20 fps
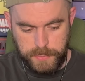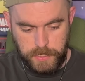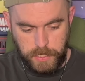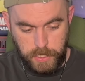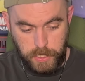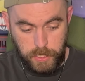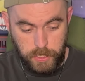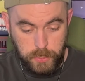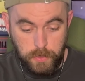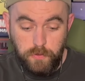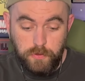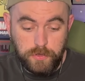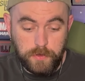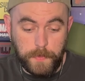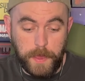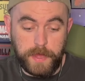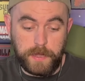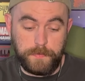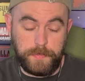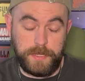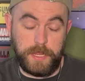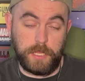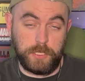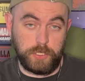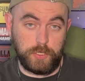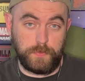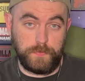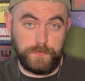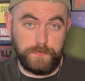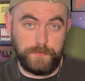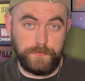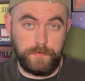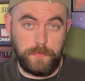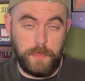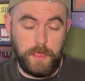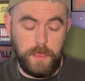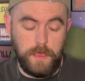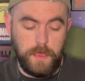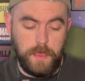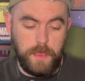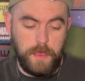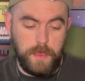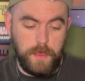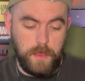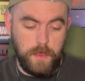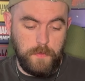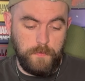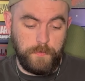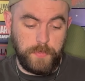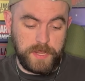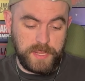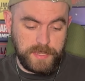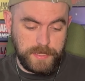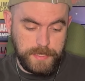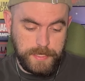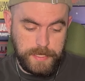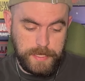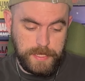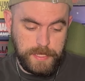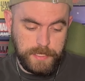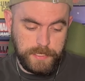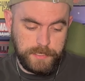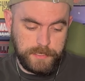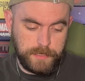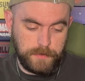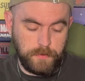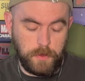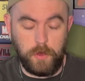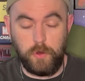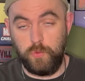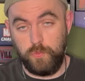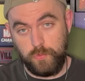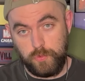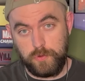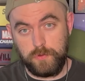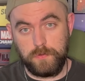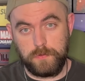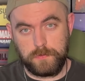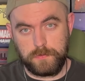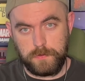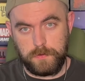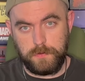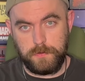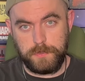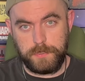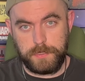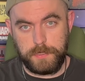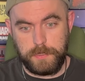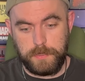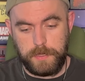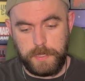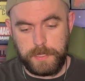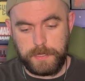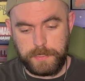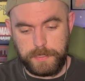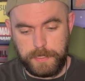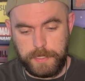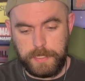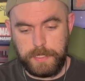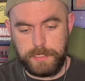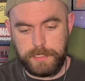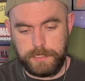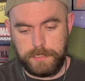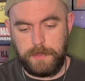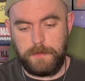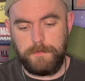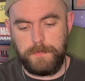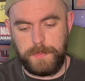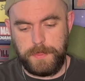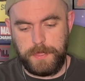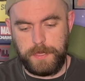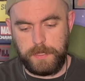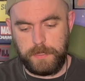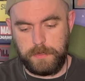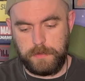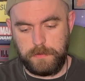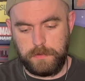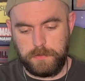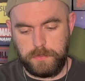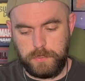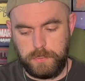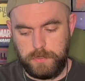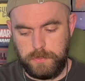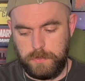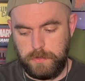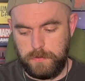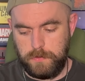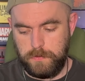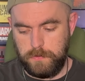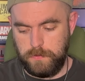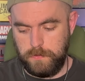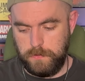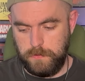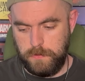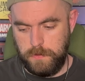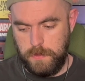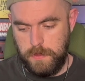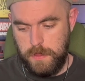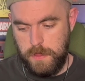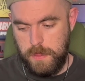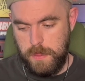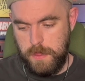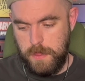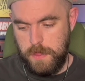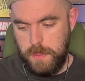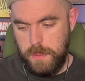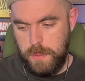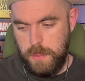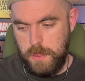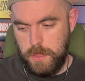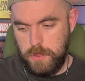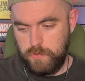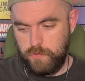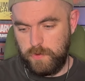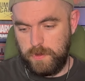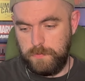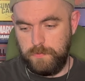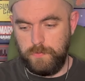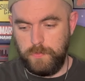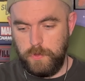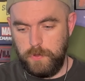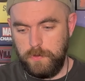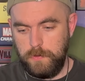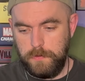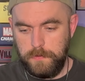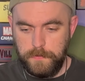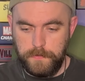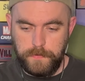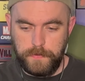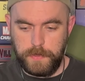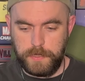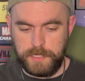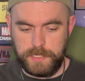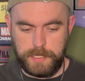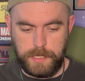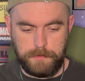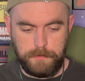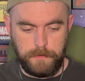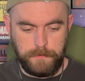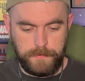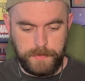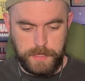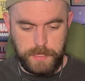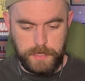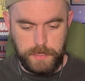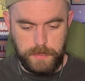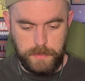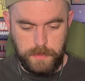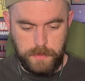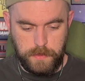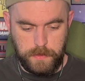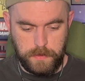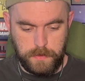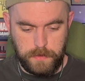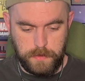a huge amount of potential, but it needs some homebrew rules. It needs something to remove some of the